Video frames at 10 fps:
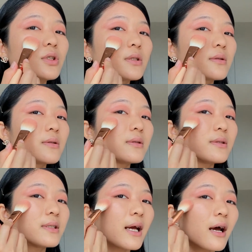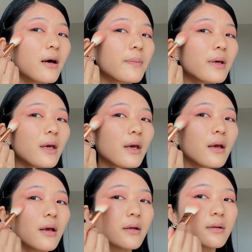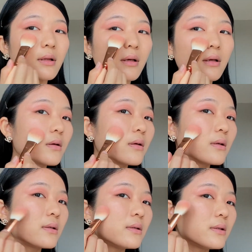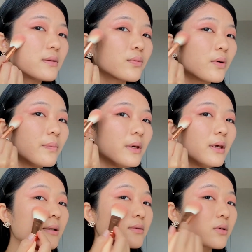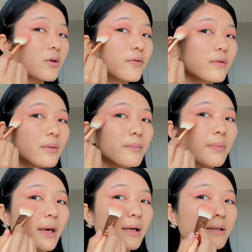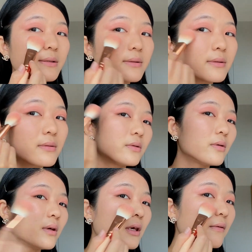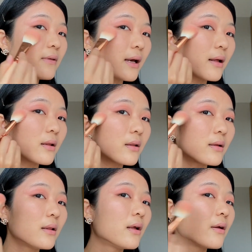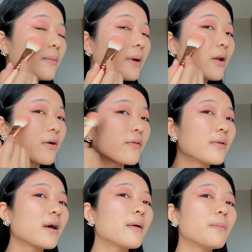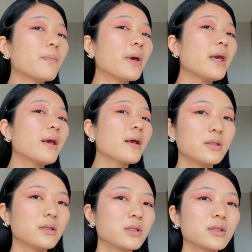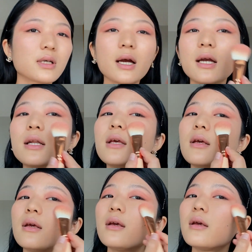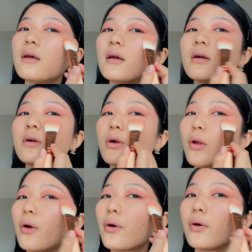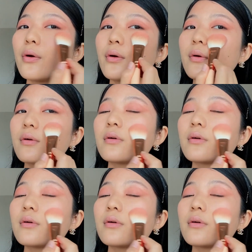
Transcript: just tapping in. This will be sort of the base to give that little bit of that pink shiny glow.